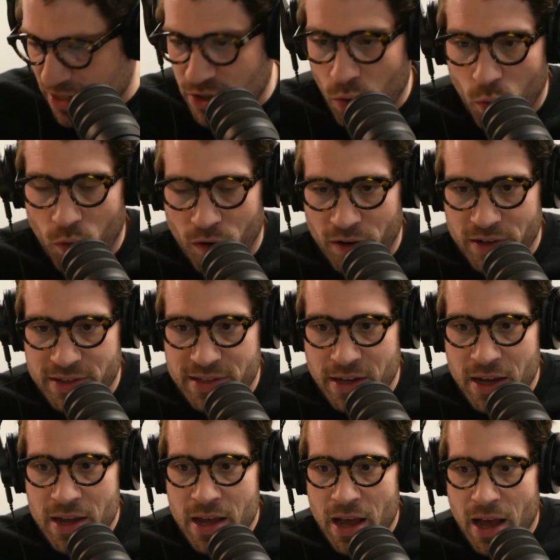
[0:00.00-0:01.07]
towards
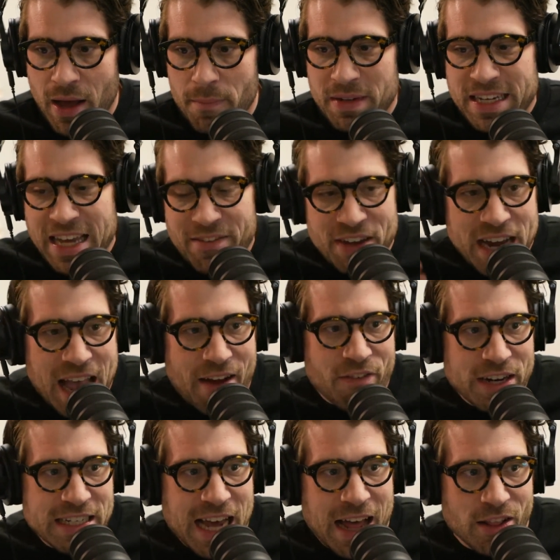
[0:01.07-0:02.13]
giving
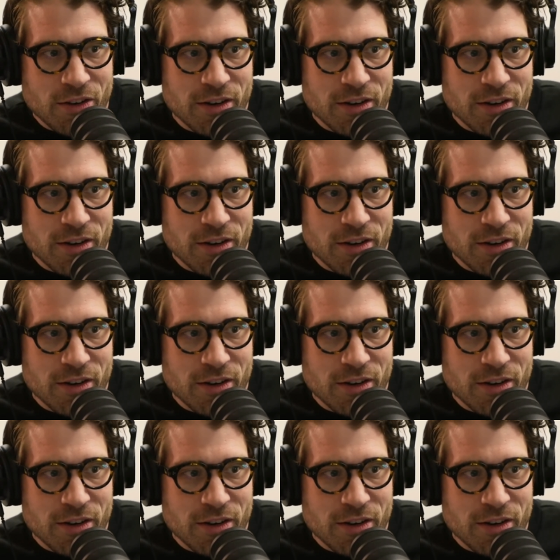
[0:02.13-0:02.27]
every dollar